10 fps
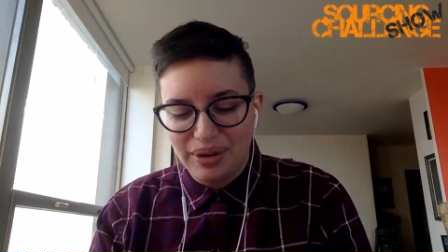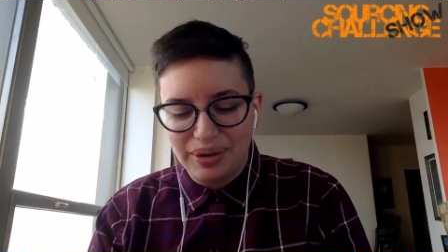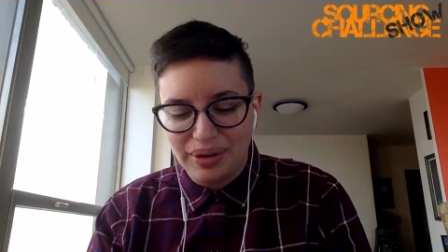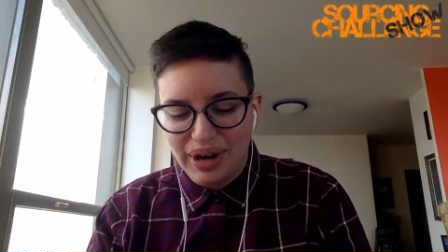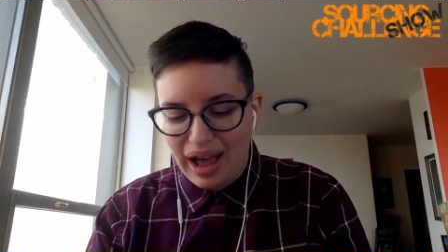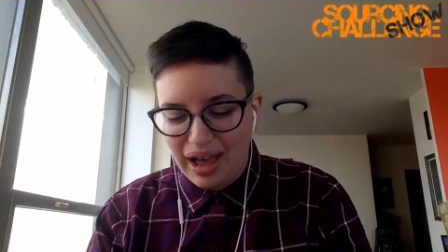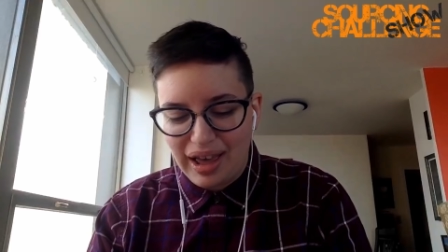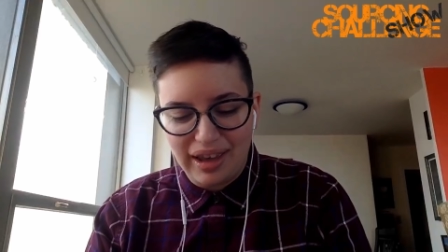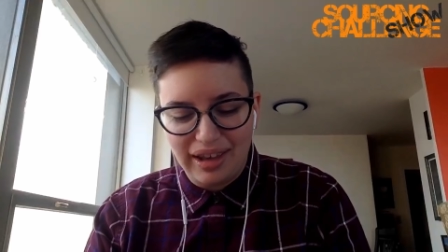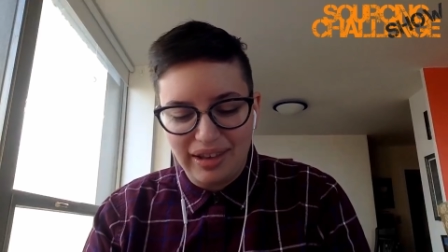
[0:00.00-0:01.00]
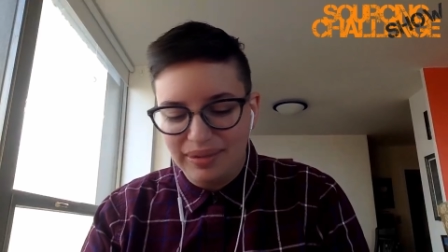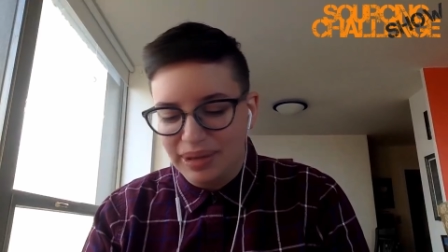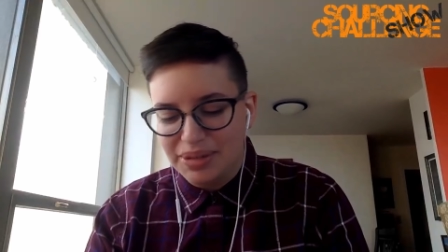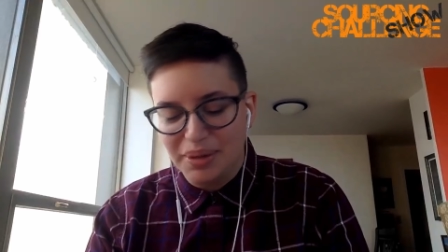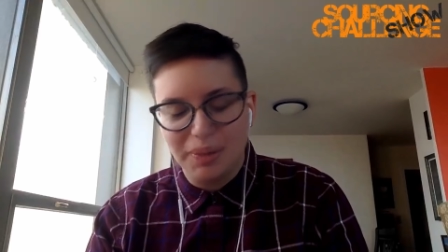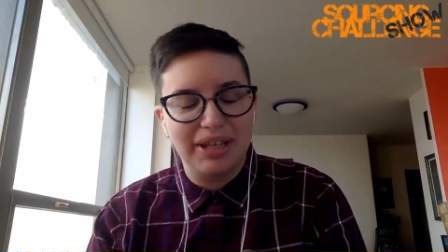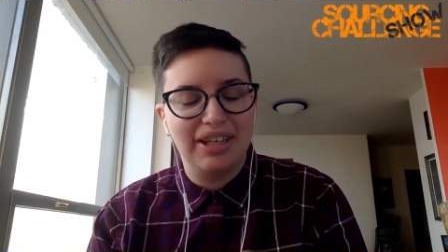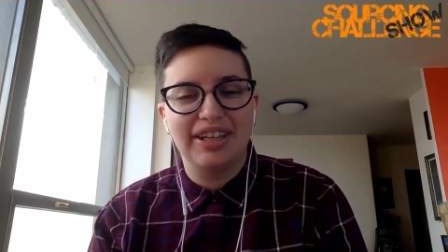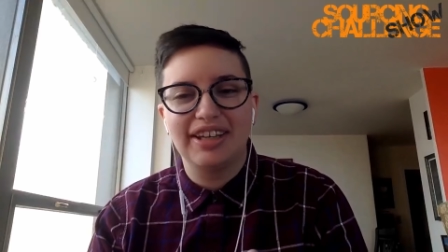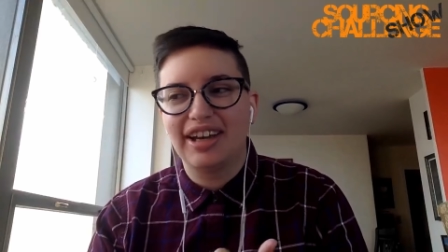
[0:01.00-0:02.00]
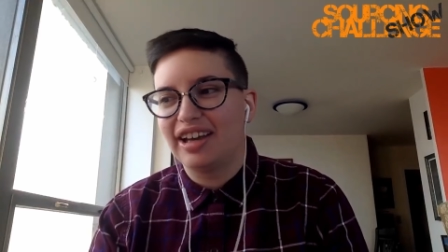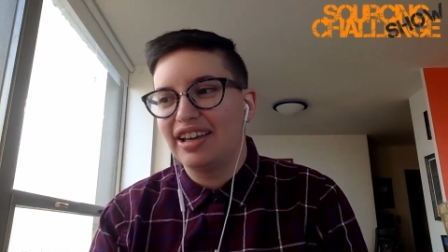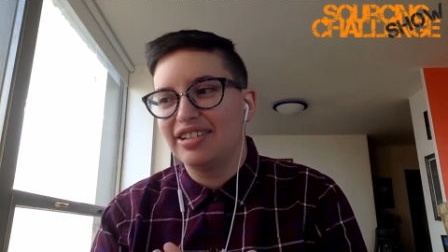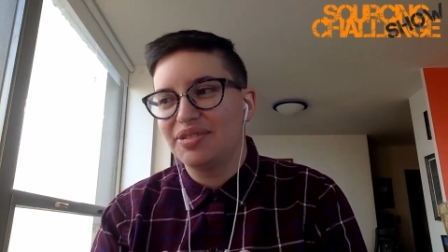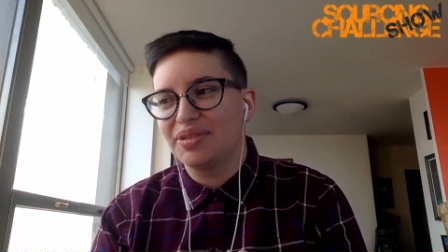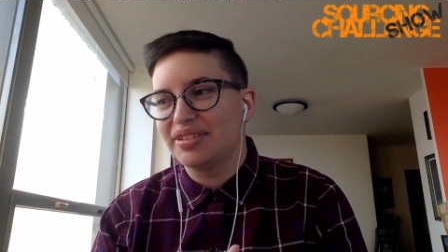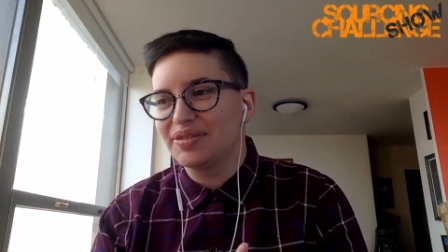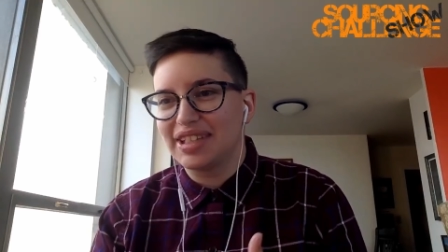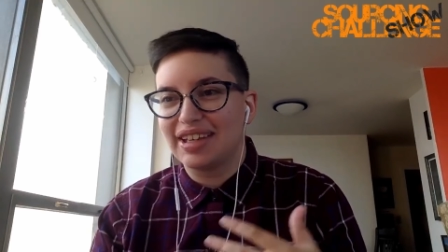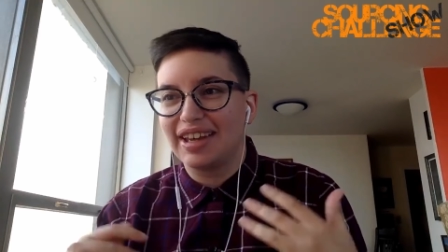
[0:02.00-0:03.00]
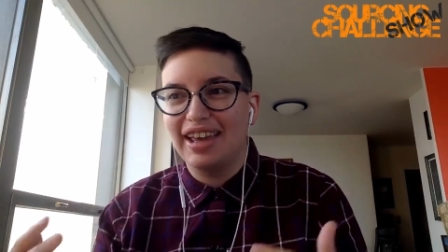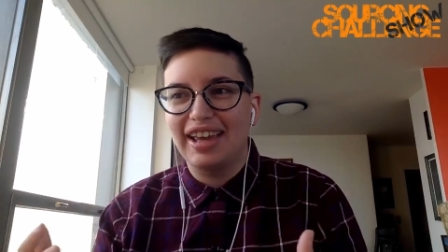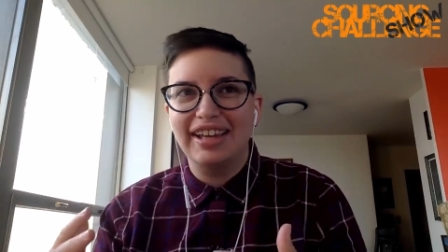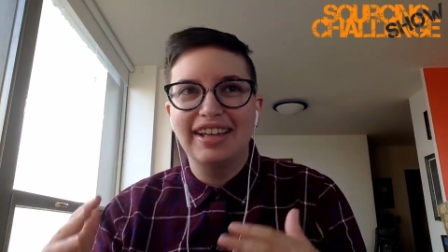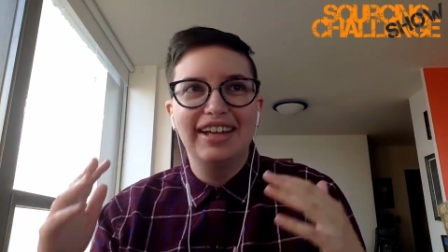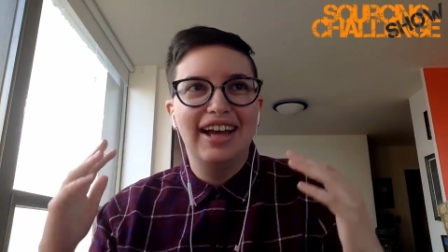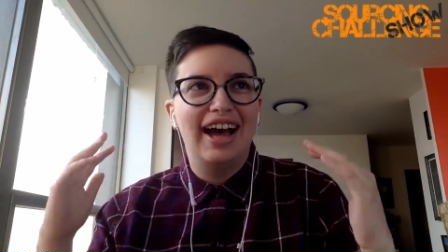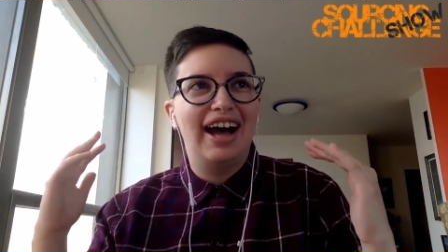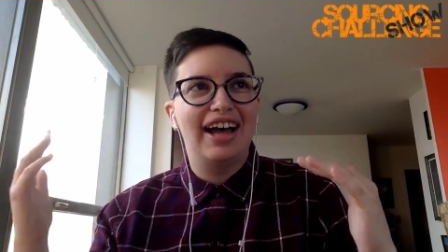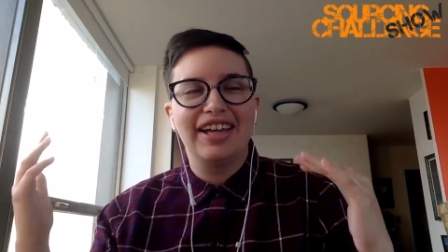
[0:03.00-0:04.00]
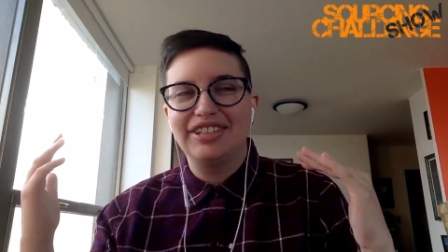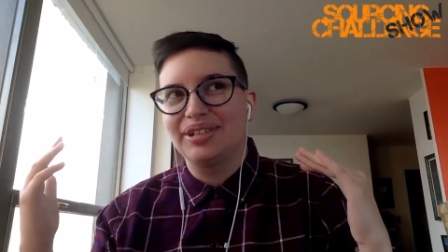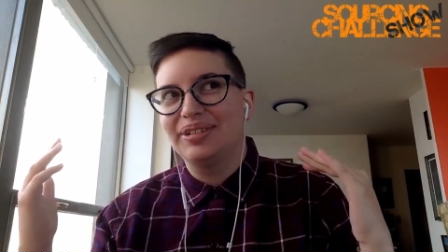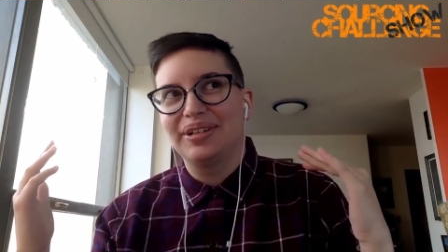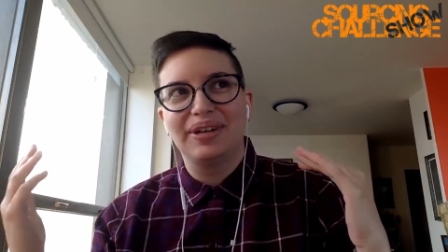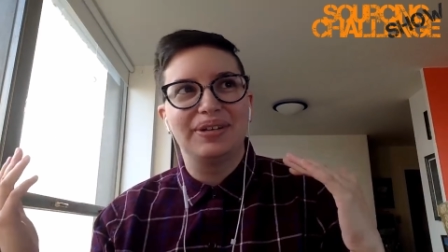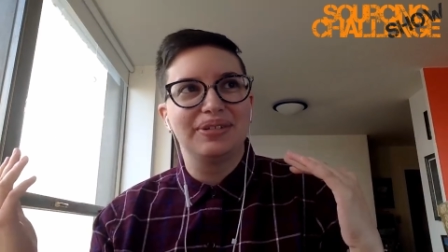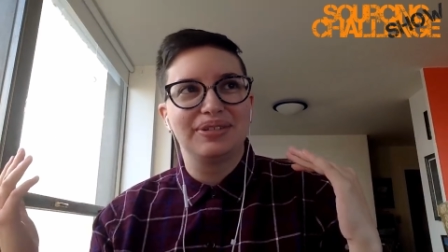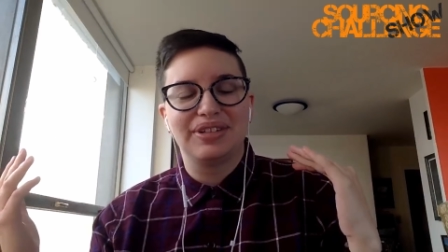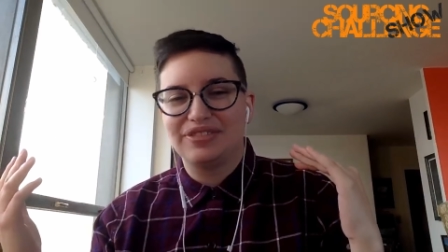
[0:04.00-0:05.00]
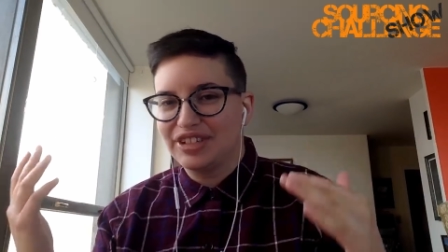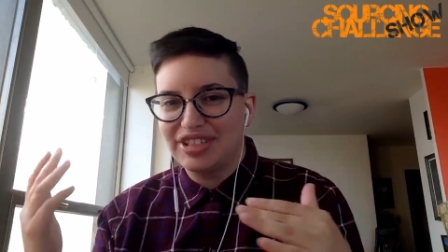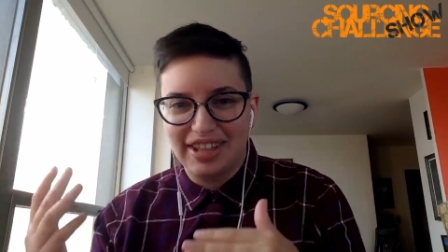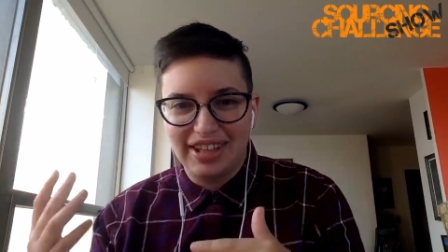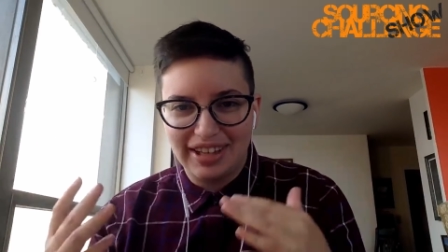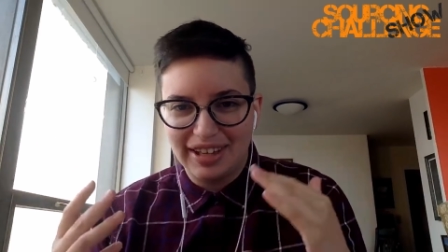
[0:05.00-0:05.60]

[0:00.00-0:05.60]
So I went to OP. I sort of like, hey, I don't know the first